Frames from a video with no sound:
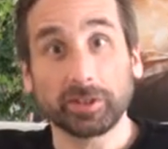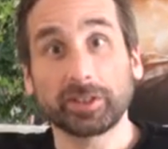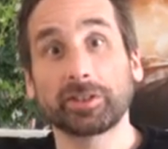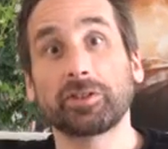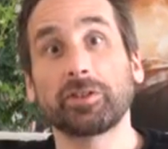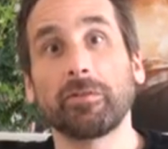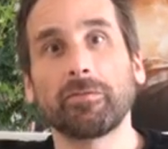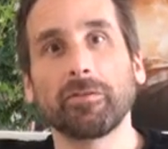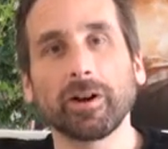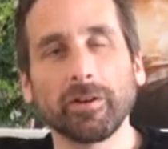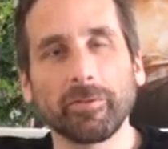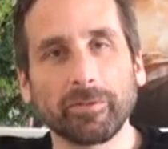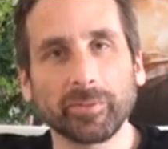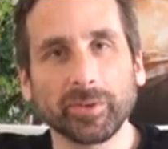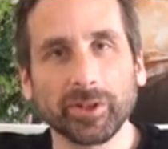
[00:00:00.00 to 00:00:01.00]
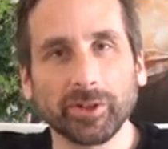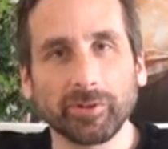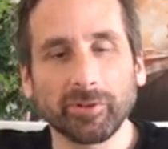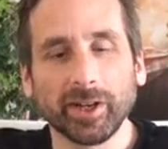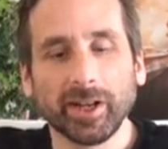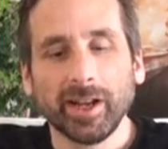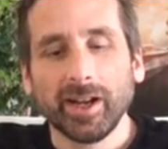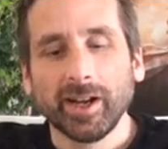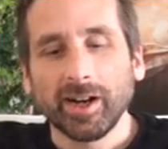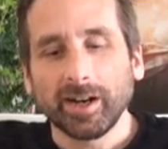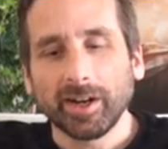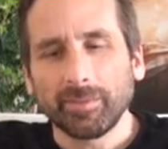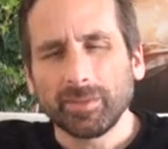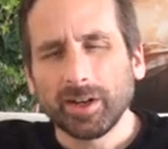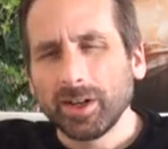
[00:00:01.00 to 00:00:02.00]
What's too far from you?
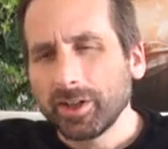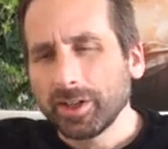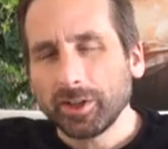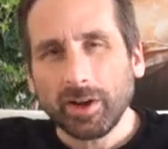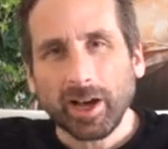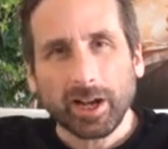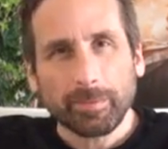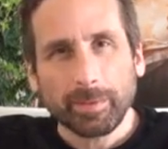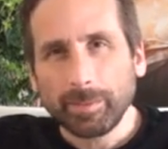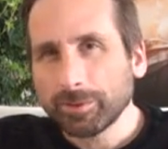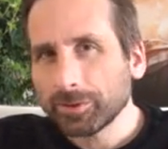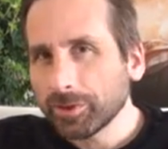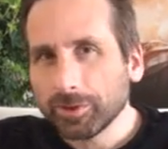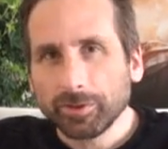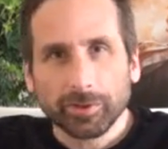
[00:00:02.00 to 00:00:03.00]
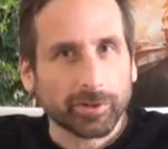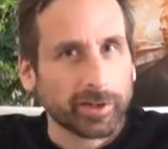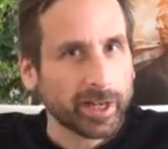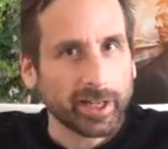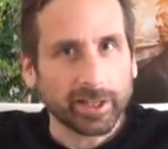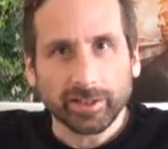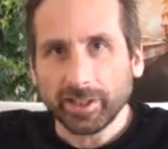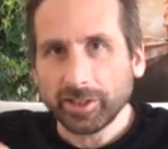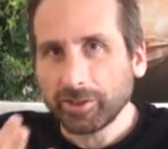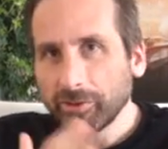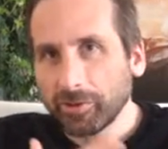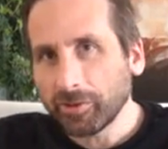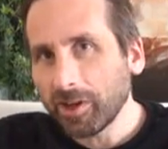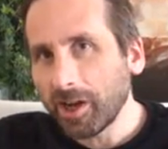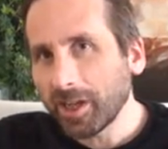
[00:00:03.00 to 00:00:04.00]
How do people turn their head? Do they
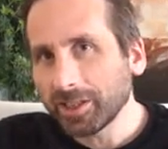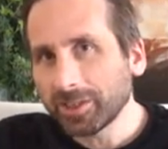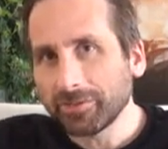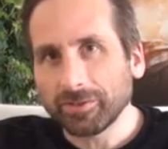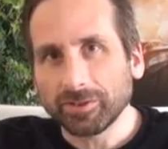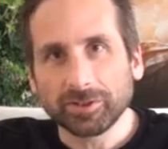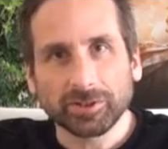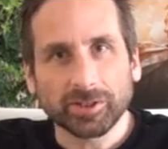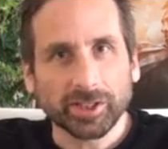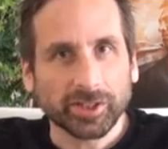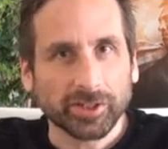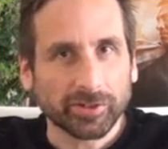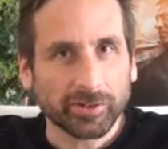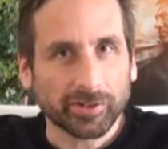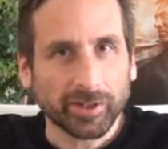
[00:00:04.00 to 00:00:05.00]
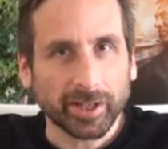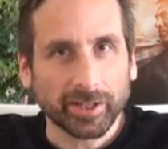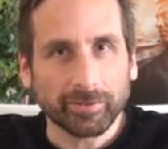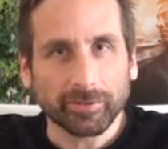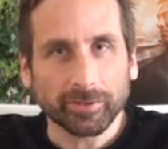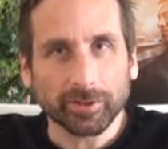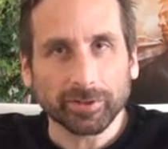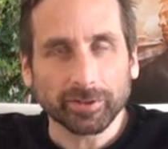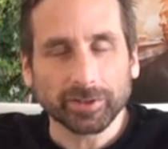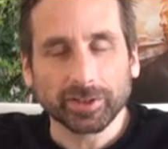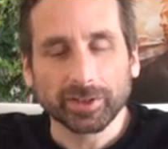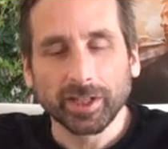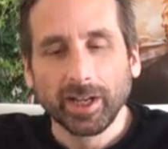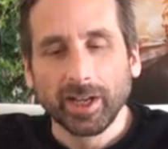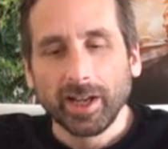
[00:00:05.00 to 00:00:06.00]
turn their eyes first? Do they turn their head
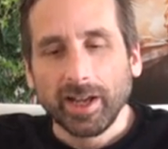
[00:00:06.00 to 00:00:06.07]
first?